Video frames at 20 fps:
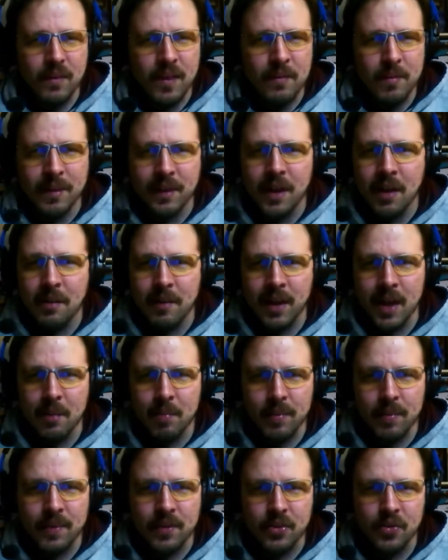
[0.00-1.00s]
have been coming
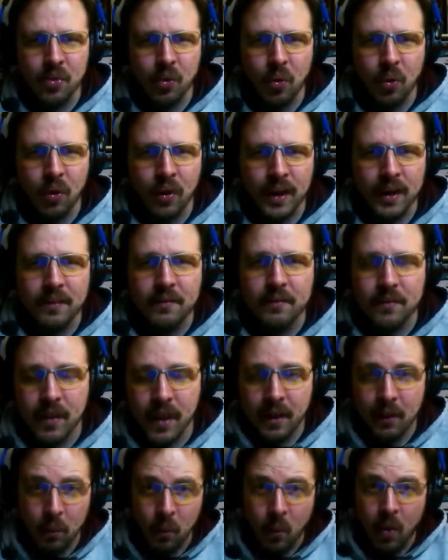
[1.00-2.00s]
up in the story,
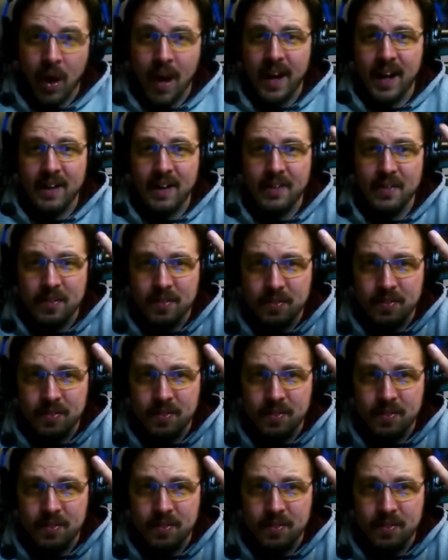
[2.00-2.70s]
like why